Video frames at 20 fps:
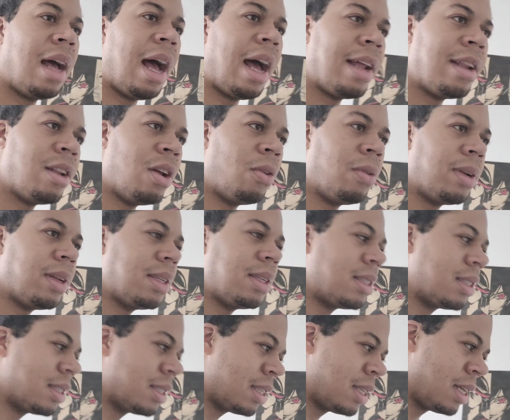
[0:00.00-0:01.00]
I
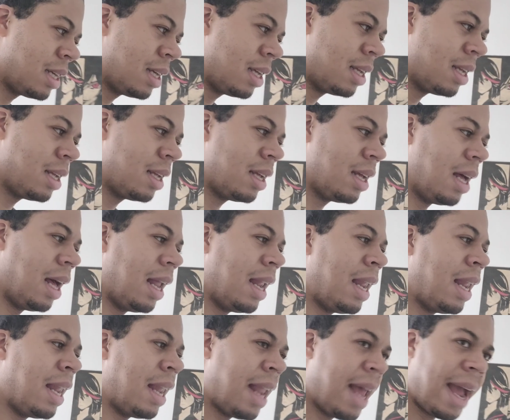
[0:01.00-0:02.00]
notice a
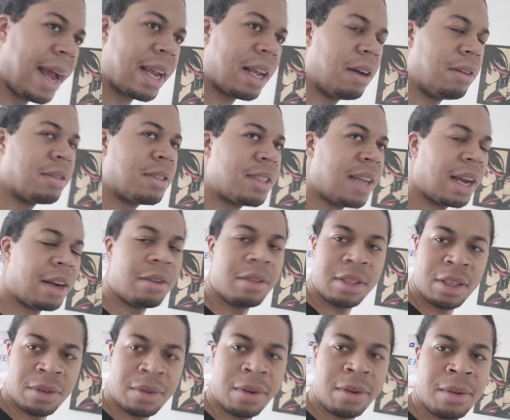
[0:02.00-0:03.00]
lack of Psycho
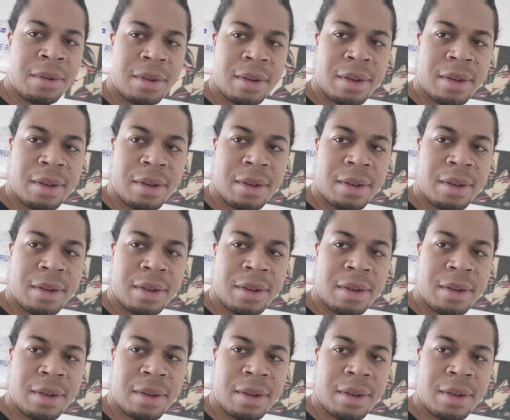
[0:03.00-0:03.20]
Zero.